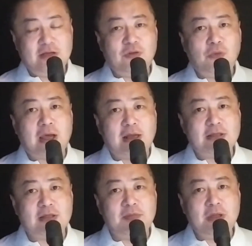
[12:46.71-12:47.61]
If you
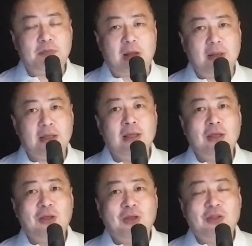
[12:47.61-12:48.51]
recognize them in public,
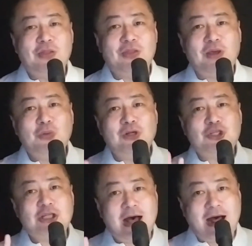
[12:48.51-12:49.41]
they would
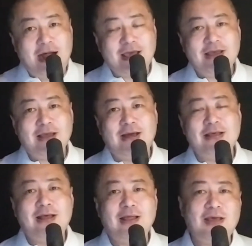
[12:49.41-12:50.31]
shy and then